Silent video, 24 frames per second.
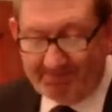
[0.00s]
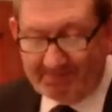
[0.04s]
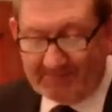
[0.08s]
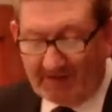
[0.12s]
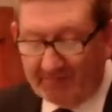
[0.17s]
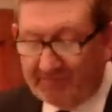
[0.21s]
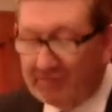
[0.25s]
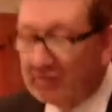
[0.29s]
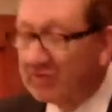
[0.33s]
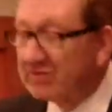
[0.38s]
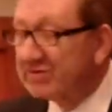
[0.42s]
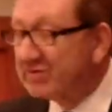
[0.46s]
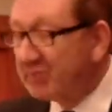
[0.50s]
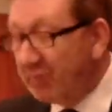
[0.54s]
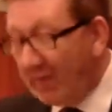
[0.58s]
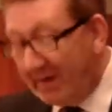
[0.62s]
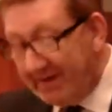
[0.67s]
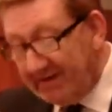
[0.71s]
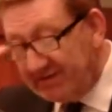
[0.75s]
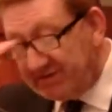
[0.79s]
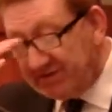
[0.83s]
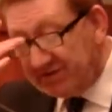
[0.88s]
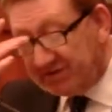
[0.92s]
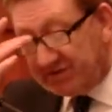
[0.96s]
Of course,
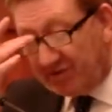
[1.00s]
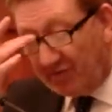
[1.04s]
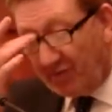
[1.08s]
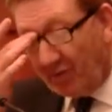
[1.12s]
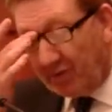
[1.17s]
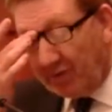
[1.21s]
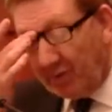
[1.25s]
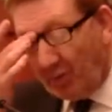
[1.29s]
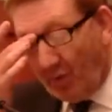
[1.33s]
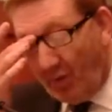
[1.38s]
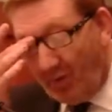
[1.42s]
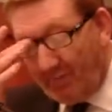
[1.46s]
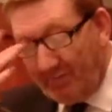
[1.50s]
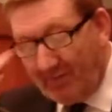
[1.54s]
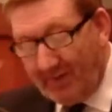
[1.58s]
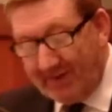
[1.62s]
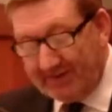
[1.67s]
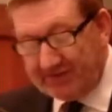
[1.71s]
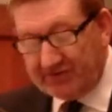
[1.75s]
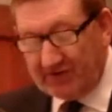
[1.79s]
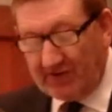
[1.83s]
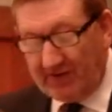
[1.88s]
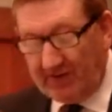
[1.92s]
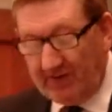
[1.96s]
wages are only one
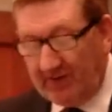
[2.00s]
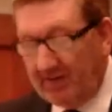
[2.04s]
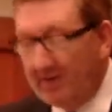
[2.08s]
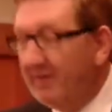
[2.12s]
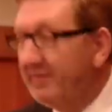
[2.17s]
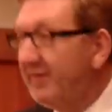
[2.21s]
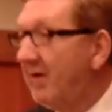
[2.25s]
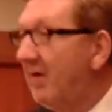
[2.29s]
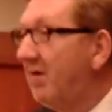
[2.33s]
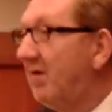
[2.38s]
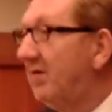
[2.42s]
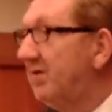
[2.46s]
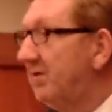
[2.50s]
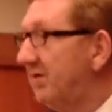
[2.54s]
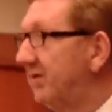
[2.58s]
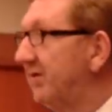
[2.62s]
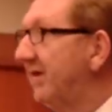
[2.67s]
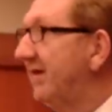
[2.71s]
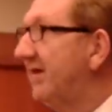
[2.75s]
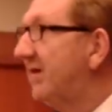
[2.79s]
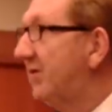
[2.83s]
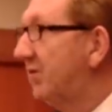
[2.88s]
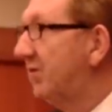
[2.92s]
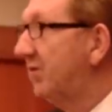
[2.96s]
measure of our
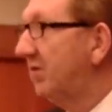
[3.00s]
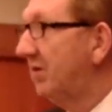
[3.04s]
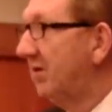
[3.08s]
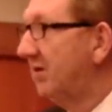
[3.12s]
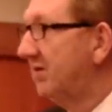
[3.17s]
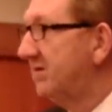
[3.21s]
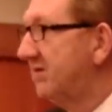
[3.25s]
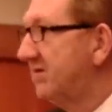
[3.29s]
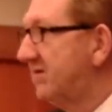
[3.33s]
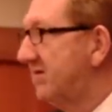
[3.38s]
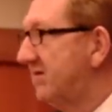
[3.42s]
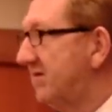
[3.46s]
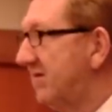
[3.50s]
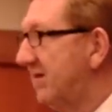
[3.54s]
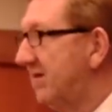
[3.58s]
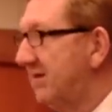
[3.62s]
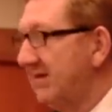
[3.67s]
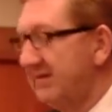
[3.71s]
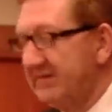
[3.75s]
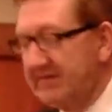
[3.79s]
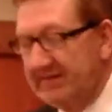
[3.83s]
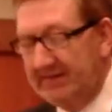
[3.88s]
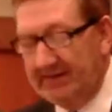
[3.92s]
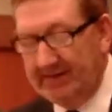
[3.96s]
unequal
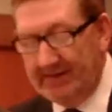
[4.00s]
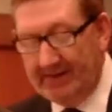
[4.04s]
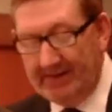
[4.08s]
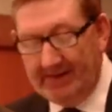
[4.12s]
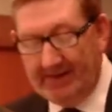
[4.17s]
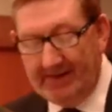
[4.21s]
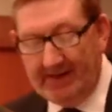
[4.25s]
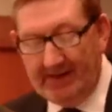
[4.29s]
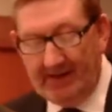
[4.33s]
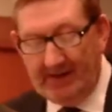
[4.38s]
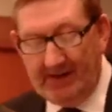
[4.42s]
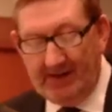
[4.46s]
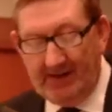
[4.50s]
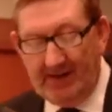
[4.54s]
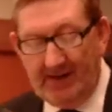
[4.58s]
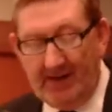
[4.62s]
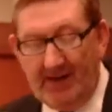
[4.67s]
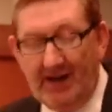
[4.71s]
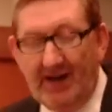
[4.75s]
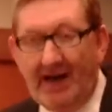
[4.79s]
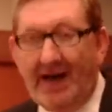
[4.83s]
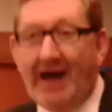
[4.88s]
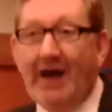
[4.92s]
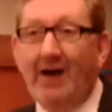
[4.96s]
society.
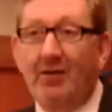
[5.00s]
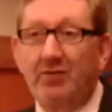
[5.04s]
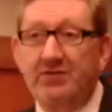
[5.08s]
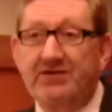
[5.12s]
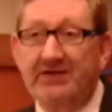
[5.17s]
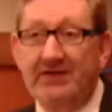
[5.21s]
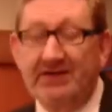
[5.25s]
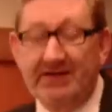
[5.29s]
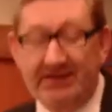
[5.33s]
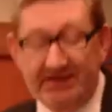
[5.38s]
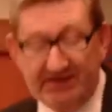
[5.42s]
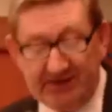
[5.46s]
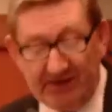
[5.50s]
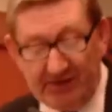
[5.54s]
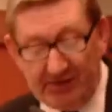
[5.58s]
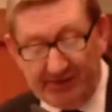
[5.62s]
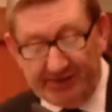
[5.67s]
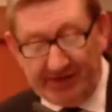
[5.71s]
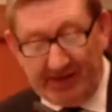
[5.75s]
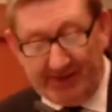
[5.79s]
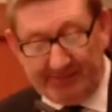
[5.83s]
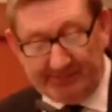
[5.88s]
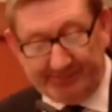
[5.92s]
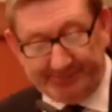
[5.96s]
Housing is
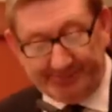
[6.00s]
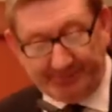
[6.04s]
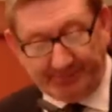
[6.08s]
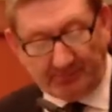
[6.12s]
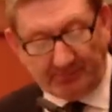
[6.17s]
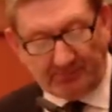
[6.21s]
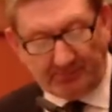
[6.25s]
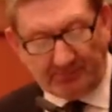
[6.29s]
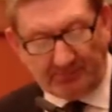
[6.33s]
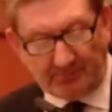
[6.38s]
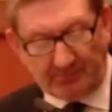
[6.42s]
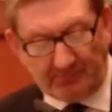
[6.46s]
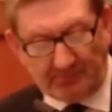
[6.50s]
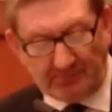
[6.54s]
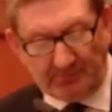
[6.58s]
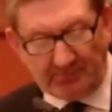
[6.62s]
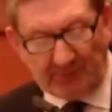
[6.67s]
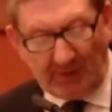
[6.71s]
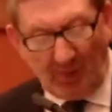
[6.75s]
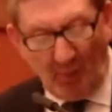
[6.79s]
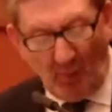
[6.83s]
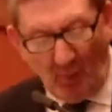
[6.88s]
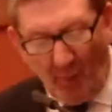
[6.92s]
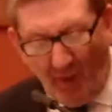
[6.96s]
another.
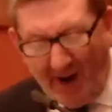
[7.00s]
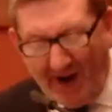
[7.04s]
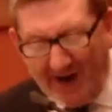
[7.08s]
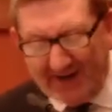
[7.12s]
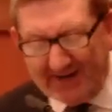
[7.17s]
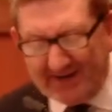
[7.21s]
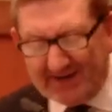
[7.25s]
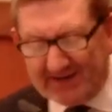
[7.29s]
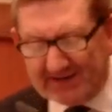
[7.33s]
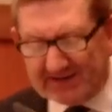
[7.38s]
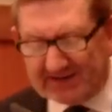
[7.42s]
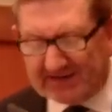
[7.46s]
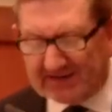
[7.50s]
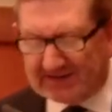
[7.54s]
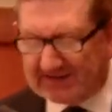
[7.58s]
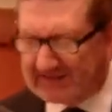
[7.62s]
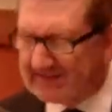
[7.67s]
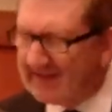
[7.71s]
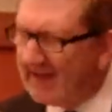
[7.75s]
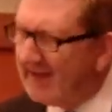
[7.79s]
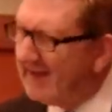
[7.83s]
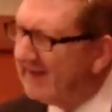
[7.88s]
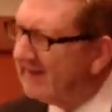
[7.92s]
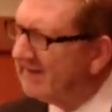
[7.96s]
Why in a
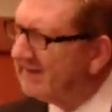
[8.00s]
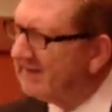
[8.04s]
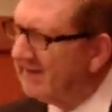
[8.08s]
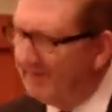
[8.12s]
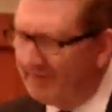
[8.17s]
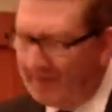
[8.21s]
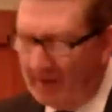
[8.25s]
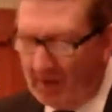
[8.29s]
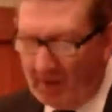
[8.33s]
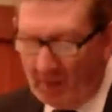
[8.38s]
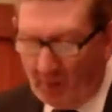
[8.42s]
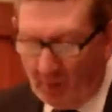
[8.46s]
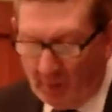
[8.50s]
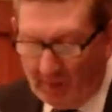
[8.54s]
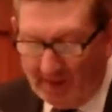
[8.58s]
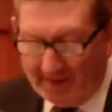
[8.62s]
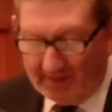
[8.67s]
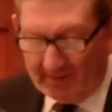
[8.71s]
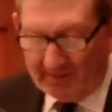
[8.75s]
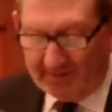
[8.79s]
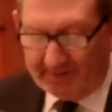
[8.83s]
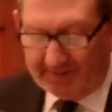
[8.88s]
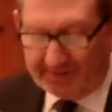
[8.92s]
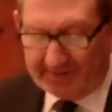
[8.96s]
society of our
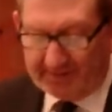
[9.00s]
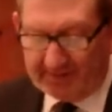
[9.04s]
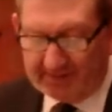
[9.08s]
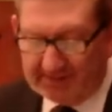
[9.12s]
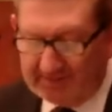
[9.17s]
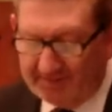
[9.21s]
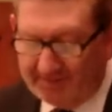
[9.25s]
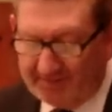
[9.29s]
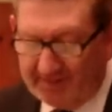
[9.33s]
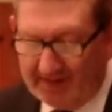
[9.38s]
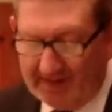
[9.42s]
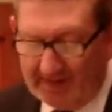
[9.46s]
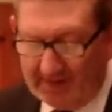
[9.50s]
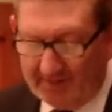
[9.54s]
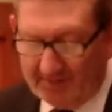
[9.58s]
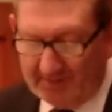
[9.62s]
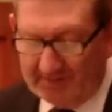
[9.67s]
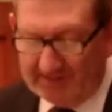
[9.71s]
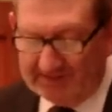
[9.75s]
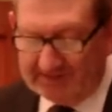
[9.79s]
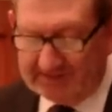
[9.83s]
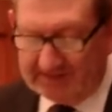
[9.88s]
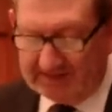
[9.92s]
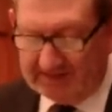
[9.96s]
wealth and
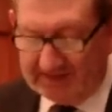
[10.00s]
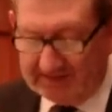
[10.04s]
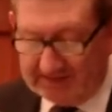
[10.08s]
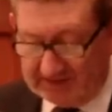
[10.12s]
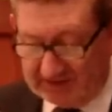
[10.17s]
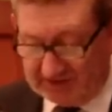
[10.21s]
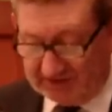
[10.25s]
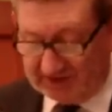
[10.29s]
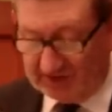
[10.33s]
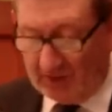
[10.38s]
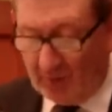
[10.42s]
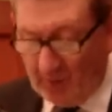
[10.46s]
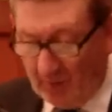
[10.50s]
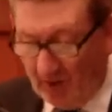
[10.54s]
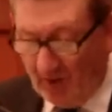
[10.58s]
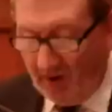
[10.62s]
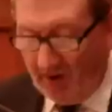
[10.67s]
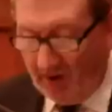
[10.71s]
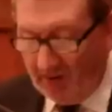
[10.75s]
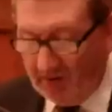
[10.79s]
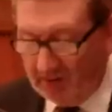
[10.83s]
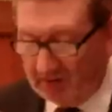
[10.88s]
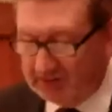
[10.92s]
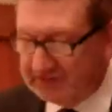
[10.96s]
development is it so
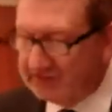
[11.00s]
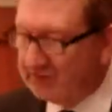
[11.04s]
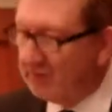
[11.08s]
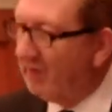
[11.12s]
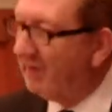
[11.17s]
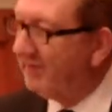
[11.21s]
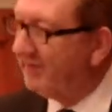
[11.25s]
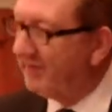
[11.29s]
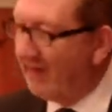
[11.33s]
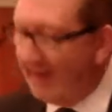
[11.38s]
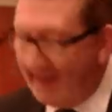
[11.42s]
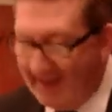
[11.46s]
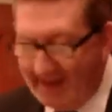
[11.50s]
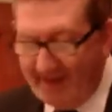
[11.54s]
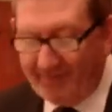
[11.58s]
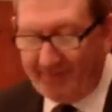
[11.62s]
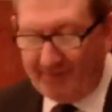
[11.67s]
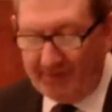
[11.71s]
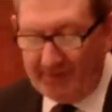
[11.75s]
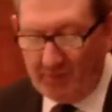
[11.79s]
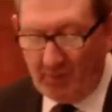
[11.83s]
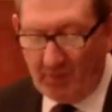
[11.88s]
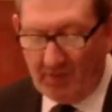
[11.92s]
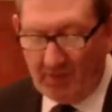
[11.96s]
hard to offer
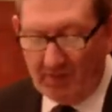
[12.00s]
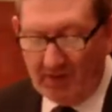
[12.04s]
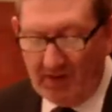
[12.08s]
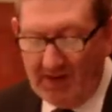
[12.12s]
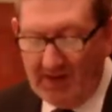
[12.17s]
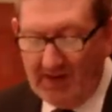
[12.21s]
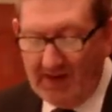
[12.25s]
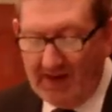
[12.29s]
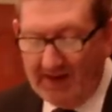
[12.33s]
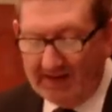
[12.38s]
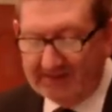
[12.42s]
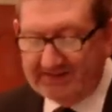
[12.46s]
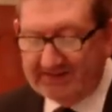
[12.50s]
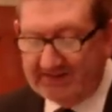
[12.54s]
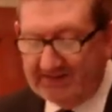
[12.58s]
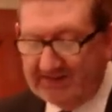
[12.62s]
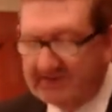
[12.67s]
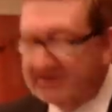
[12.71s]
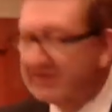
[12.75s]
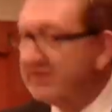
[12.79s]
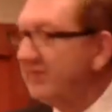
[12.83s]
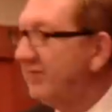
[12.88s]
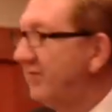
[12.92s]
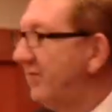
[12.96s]
everyone a
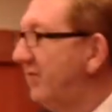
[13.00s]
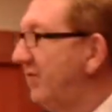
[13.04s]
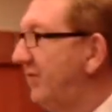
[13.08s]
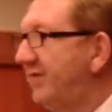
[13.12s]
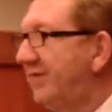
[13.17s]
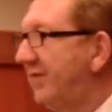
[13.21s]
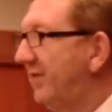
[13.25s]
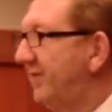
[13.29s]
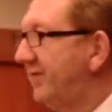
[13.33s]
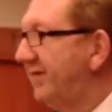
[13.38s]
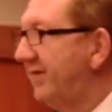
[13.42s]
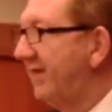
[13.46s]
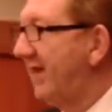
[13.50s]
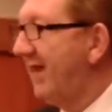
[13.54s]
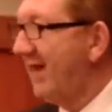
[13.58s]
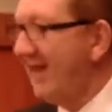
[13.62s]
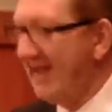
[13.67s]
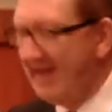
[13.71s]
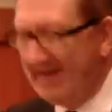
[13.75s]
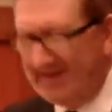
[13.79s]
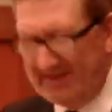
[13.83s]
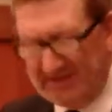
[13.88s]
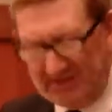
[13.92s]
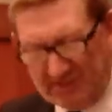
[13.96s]
decent roof over
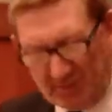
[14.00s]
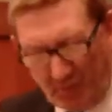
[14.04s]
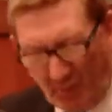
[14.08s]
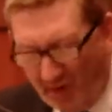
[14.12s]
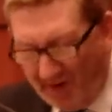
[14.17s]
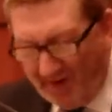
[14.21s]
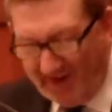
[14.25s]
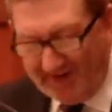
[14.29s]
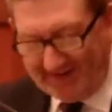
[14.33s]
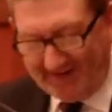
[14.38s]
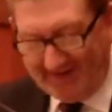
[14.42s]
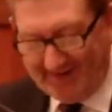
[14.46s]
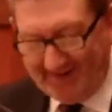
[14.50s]
their heads? Why?